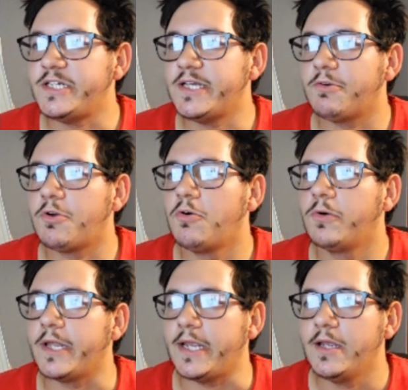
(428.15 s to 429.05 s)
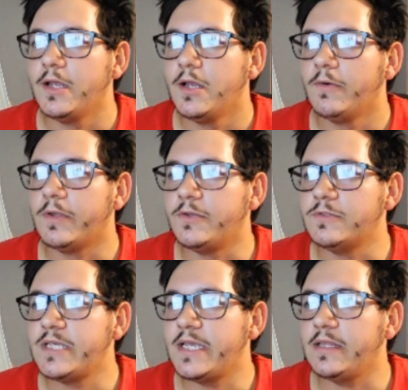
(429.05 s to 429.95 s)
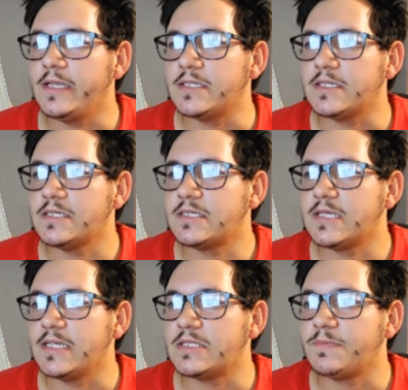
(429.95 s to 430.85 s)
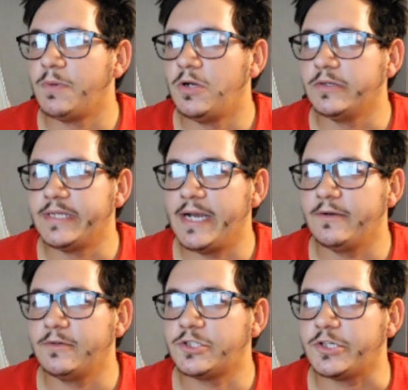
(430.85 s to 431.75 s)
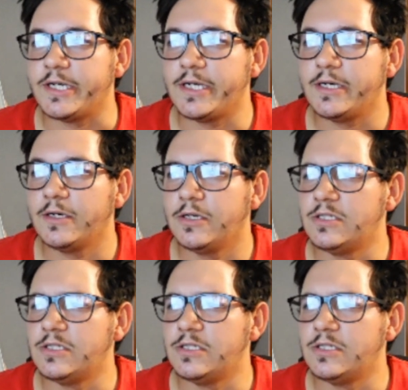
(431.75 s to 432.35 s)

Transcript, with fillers: Delcourti with New Zealand, says Paul Dowdry, uh,